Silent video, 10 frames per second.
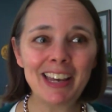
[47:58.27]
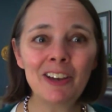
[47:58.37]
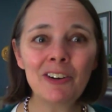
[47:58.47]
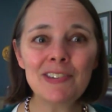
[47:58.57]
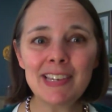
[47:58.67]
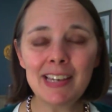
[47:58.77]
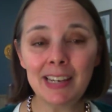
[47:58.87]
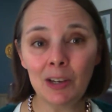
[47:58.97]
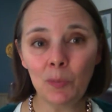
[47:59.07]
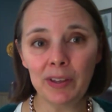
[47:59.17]

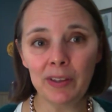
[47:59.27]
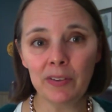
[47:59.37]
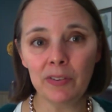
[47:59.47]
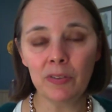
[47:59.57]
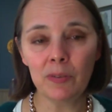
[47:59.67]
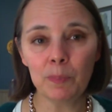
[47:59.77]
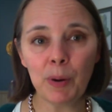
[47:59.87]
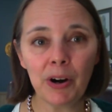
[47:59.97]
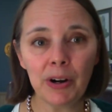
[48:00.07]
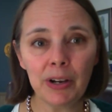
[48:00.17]
interceding with
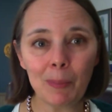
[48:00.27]
party